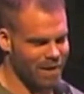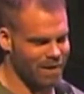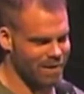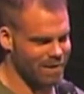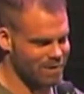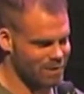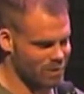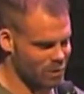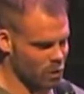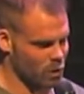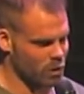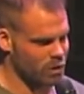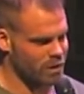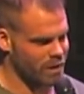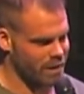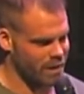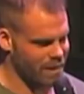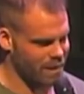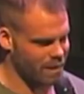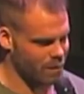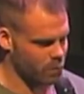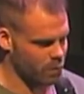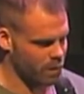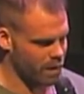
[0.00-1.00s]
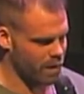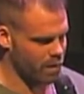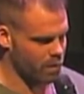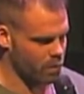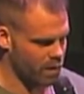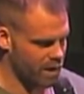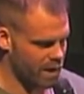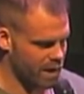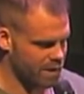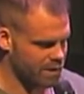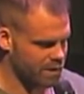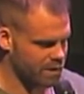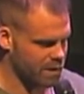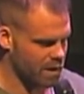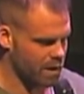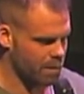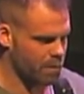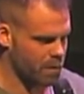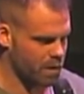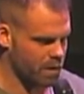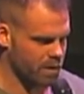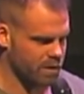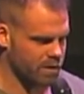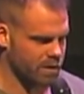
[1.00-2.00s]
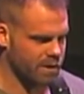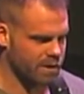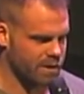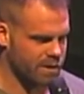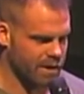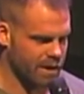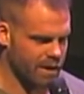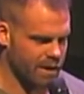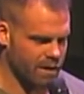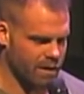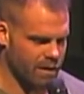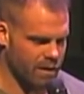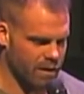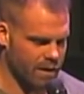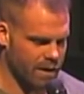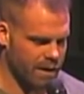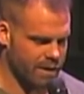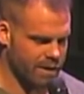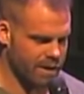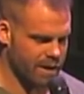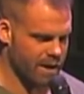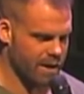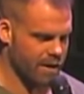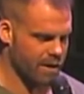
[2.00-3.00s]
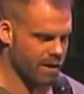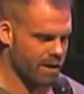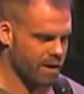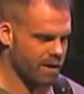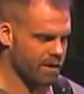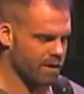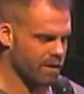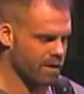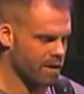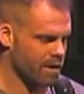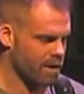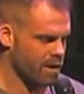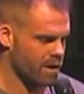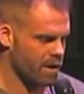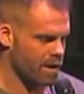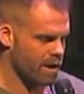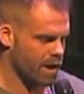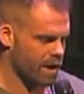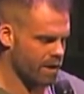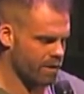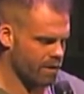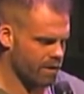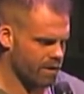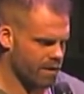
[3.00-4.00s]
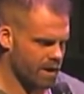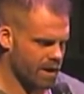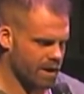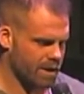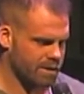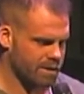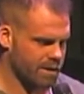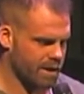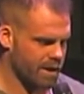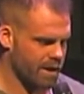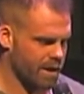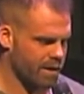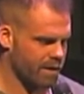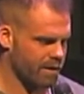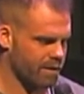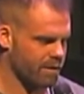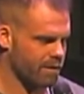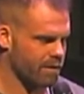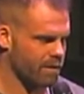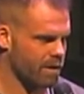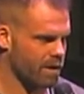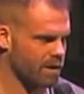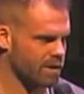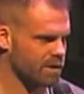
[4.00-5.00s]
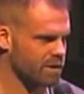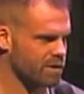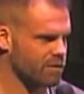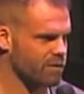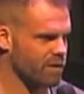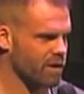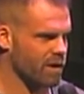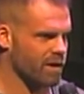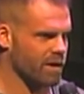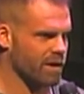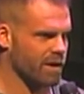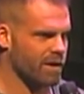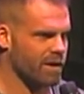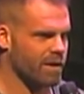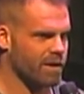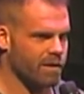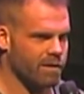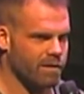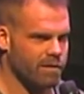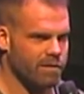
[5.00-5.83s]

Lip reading: So she did. We had supper, and she stayed a little late that night. And then the next day, I just felt like